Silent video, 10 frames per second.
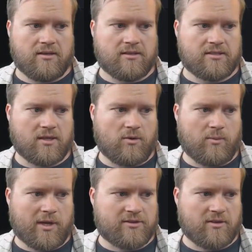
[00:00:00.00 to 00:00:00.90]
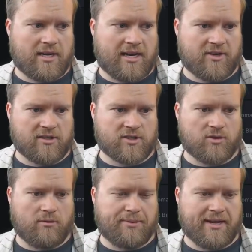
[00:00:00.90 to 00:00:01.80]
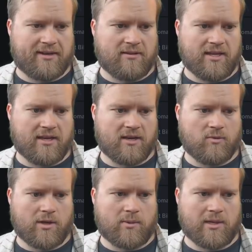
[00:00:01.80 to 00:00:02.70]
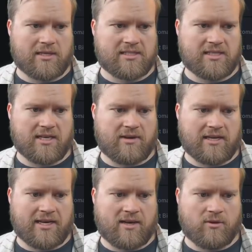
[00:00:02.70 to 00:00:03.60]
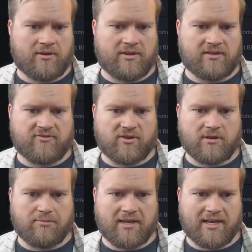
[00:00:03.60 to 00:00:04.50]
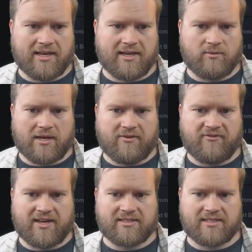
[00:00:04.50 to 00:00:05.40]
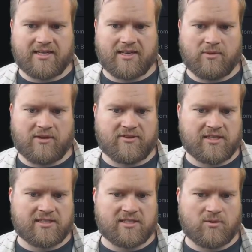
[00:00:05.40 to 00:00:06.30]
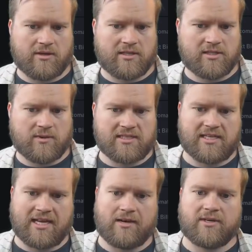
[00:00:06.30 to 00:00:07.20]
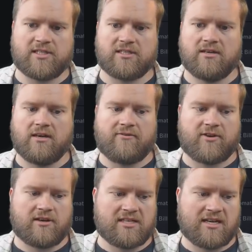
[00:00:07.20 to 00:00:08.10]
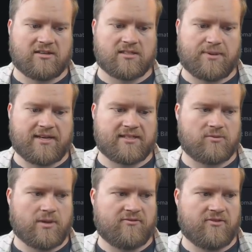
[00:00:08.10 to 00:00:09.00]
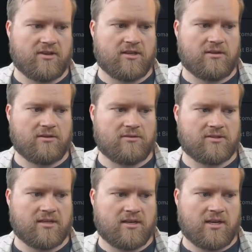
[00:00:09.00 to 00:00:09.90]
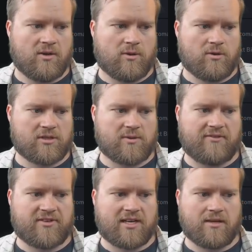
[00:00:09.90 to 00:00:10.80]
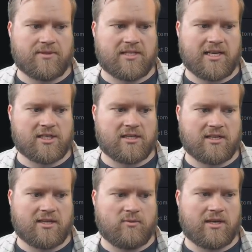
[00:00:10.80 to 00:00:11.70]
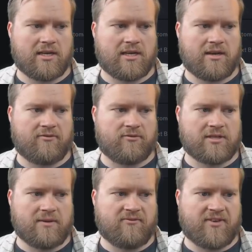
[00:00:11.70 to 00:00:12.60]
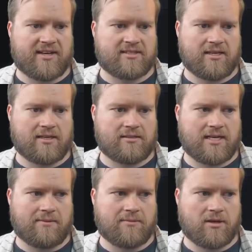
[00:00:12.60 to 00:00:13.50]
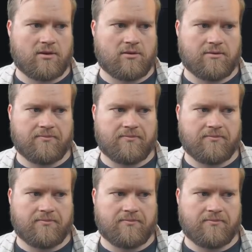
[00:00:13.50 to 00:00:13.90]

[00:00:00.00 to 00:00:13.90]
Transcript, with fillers: So we also have a control panel here. We, we can see right now we're on this free plan. We have fast time. We have disk storage. We can see how much of our container space we've used. Of course, we have documentation, and then we can have redeem fast time code.